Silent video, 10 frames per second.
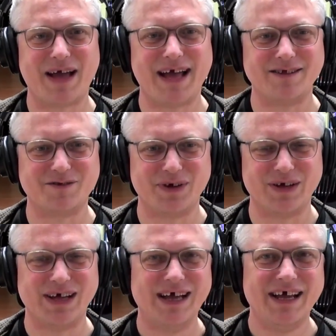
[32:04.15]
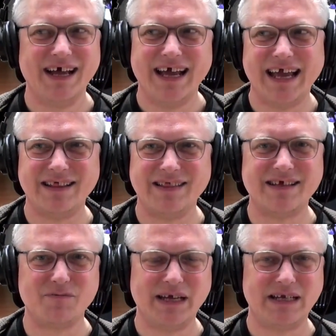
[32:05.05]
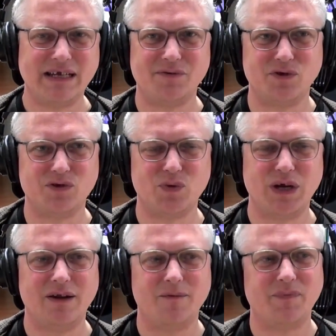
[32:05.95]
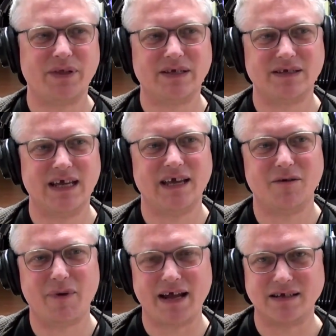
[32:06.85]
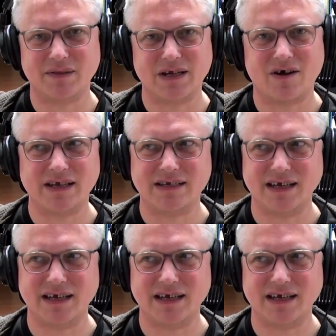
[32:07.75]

there's a big difference between seeing a band in the 90s who